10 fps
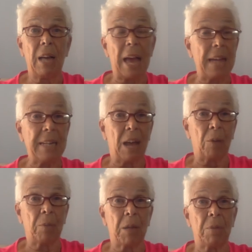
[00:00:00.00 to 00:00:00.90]
head
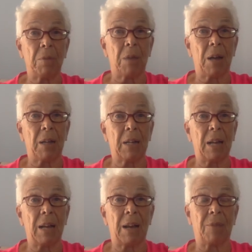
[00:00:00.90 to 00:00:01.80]
down baby might
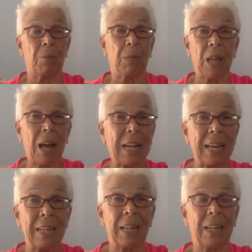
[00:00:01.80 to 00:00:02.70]
have a
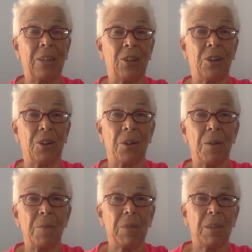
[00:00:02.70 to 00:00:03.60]
blockhead like
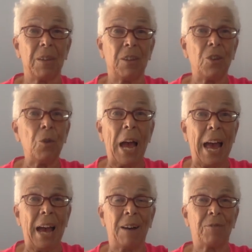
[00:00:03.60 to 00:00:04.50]
you
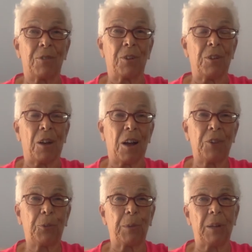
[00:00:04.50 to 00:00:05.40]
have or your
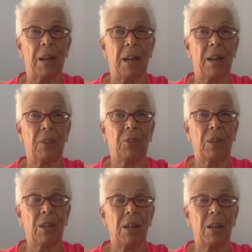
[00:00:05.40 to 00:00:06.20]
husband has.